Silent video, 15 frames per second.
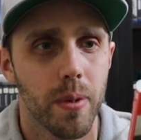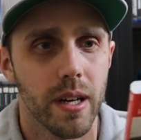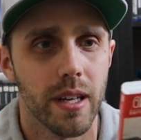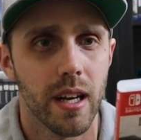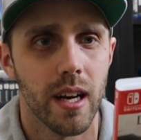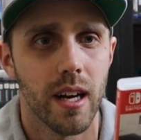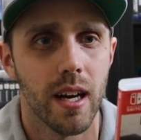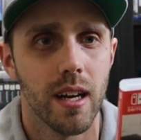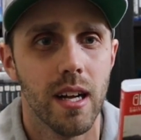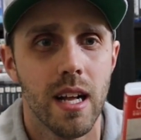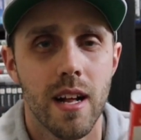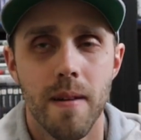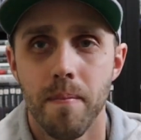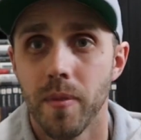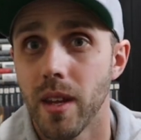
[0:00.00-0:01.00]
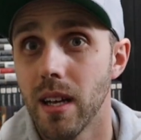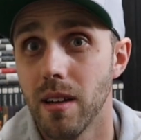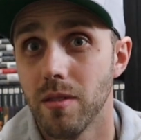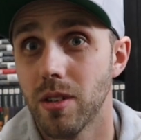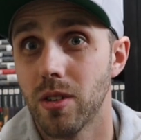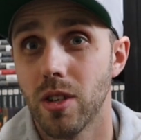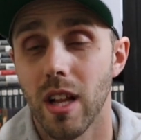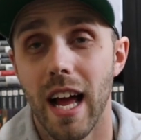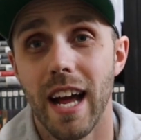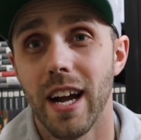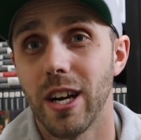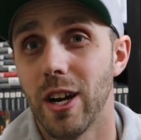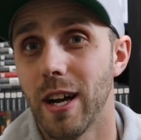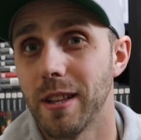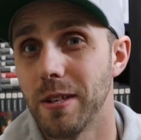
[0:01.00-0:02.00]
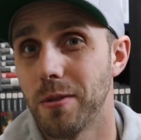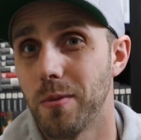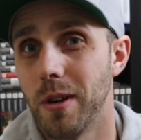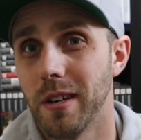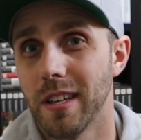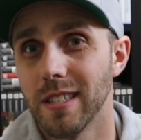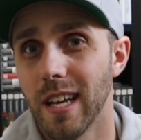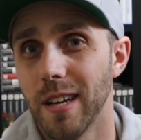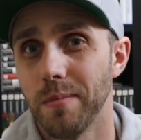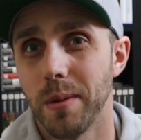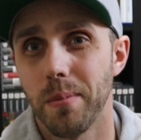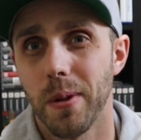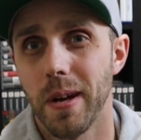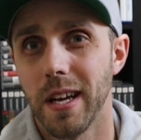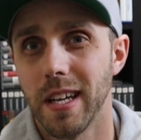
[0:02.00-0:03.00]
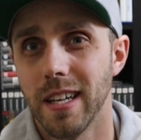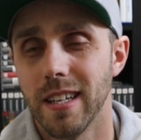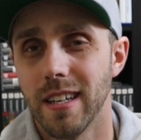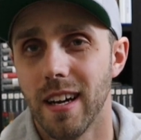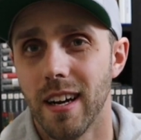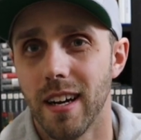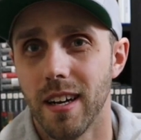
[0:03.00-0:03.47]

But glad I got this one because I've been playing it